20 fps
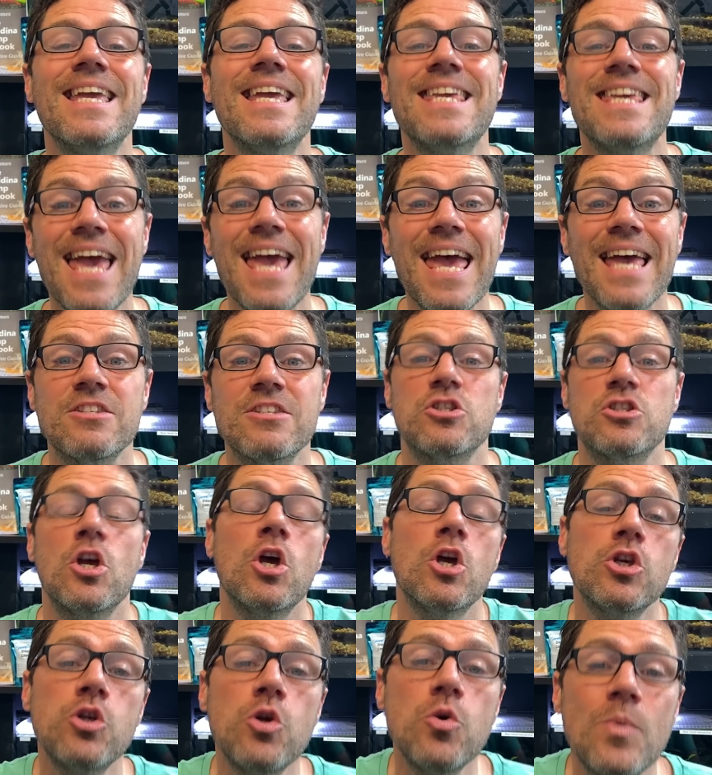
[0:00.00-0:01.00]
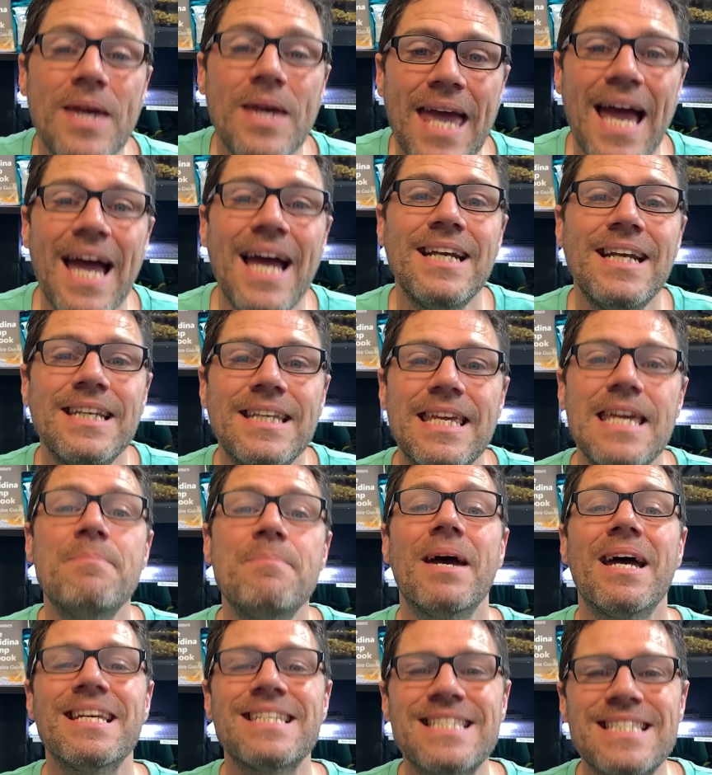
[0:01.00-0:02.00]
yes, you can keep
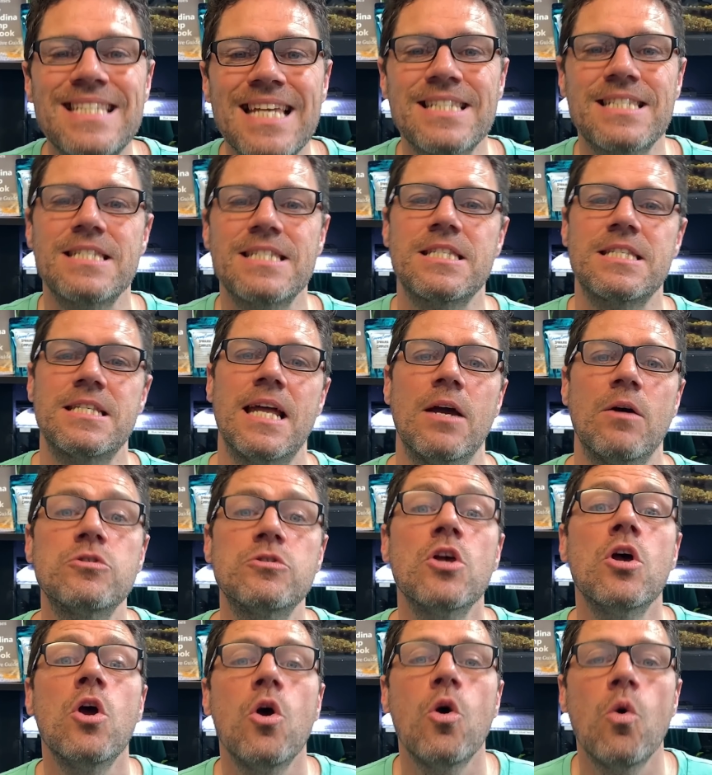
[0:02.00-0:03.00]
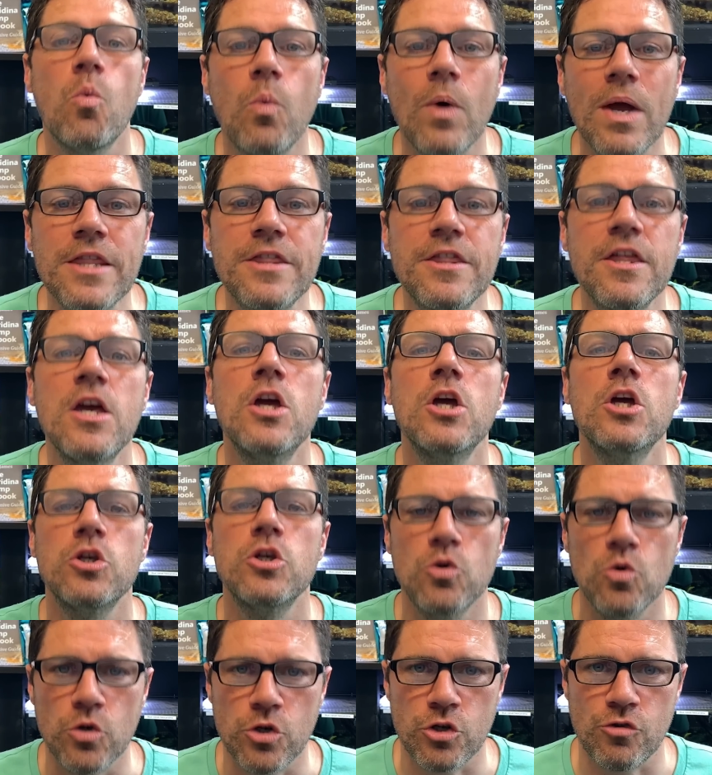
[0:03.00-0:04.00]
assassin snails with
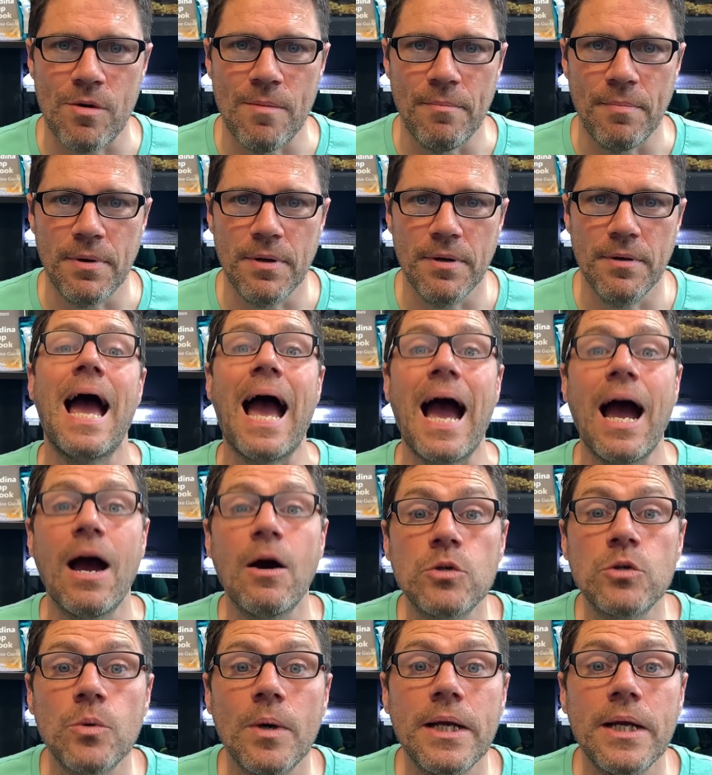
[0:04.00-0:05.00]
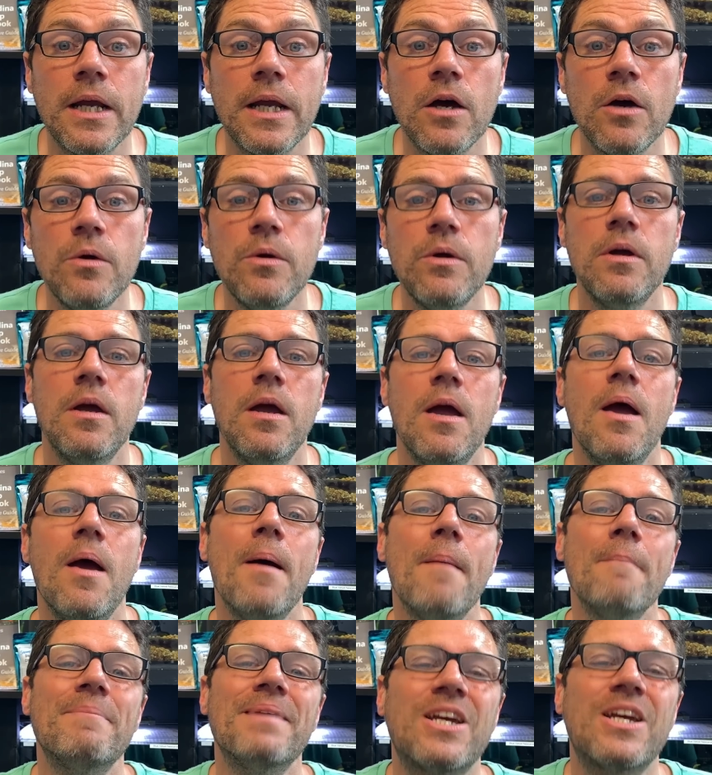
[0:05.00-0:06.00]
your shrimp. How do I know?
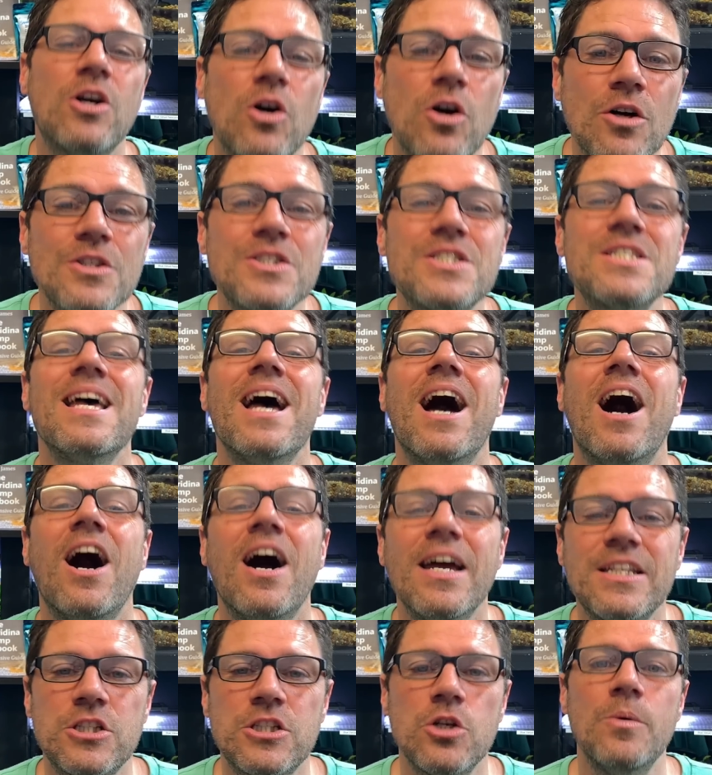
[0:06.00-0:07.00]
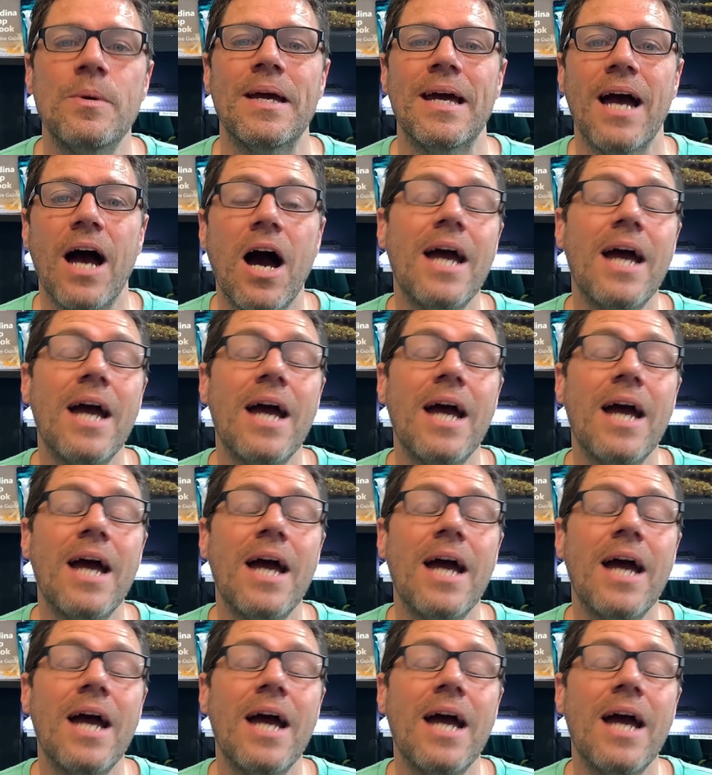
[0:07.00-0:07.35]
Because I do it.